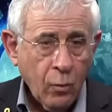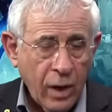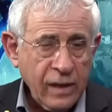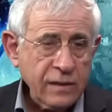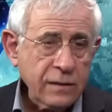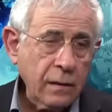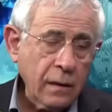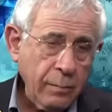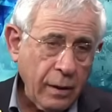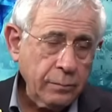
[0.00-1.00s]
One is
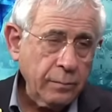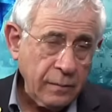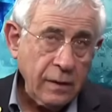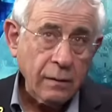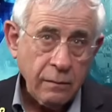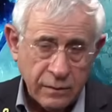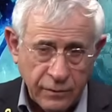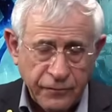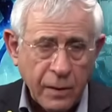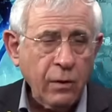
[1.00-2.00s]
about
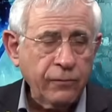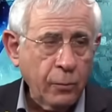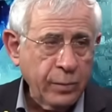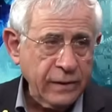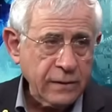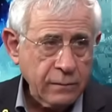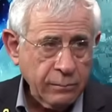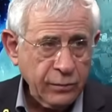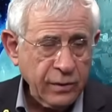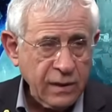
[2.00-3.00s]
the framework for peace
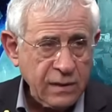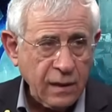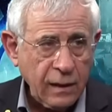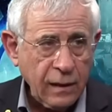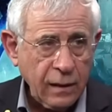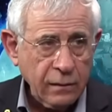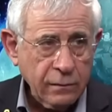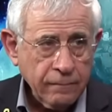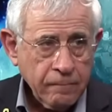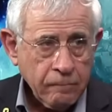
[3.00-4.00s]
between Israel
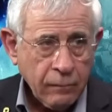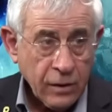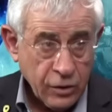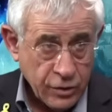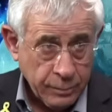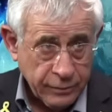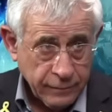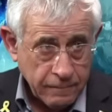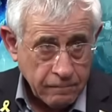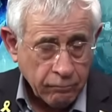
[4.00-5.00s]
and
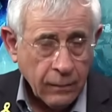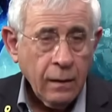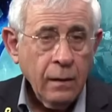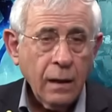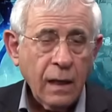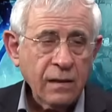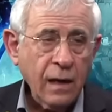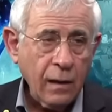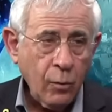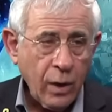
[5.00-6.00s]
Egypt. And
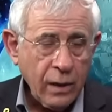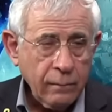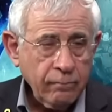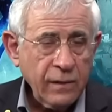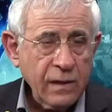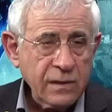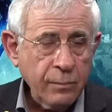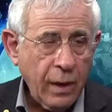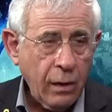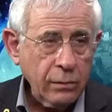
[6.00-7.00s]
the other one is
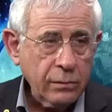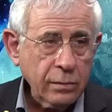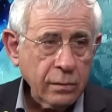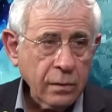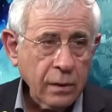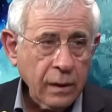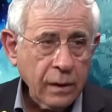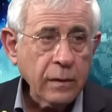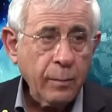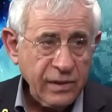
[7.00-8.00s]
about
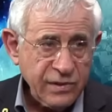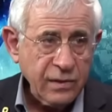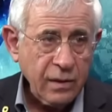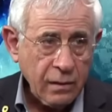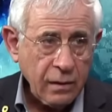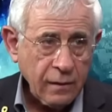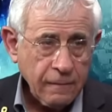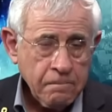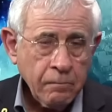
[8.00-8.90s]
the Palestinian thing.